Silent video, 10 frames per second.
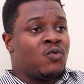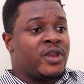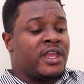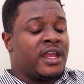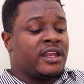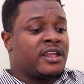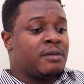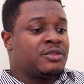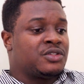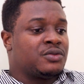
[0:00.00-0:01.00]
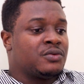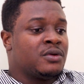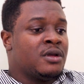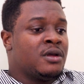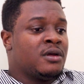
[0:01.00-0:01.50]
we ended up to
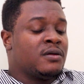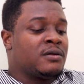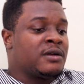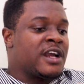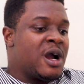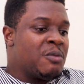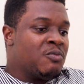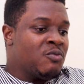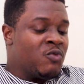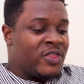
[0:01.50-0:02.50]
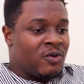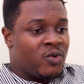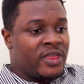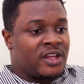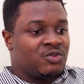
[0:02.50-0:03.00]
come with a
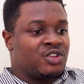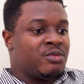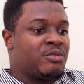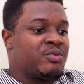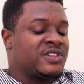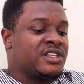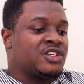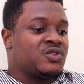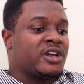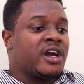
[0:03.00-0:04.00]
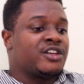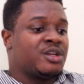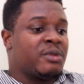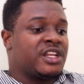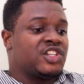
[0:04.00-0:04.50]
way that we could be presented to the
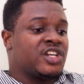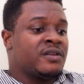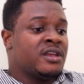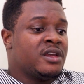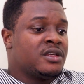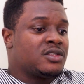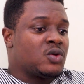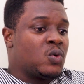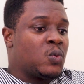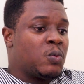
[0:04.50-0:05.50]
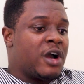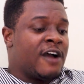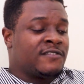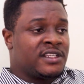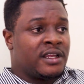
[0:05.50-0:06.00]
country manager. So
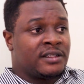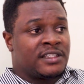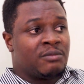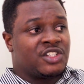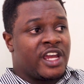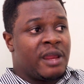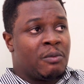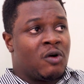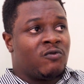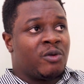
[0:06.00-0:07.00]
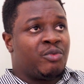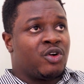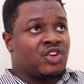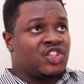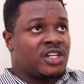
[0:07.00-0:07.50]
after some time of the
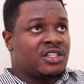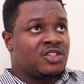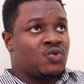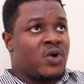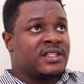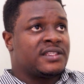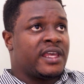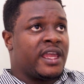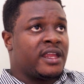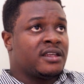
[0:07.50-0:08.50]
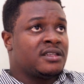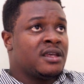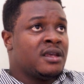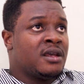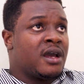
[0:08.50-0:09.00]
project, towards the end,
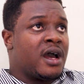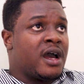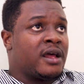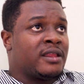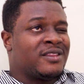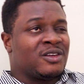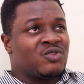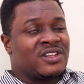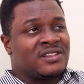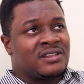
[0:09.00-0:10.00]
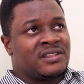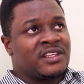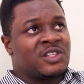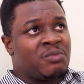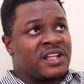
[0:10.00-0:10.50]
I think it was
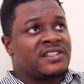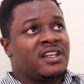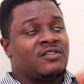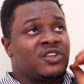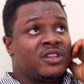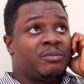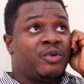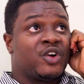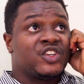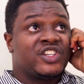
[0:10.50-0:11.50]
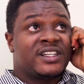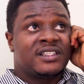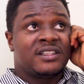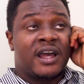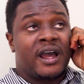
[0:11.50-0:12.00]
6 months left on the
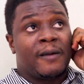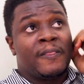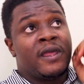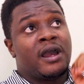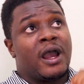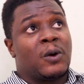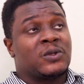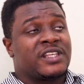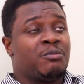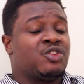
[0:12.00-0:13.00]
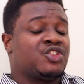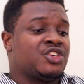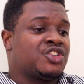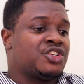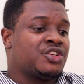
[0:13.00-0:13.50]
project, I was able
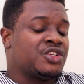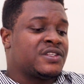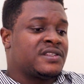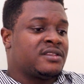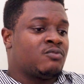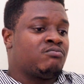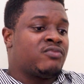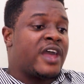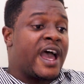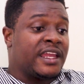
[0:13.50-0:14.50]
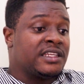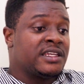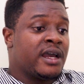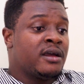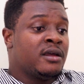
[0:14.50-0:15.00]
to introduce the
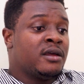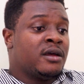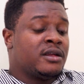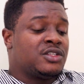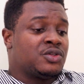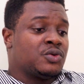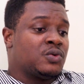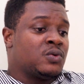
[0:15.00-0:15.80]
idea to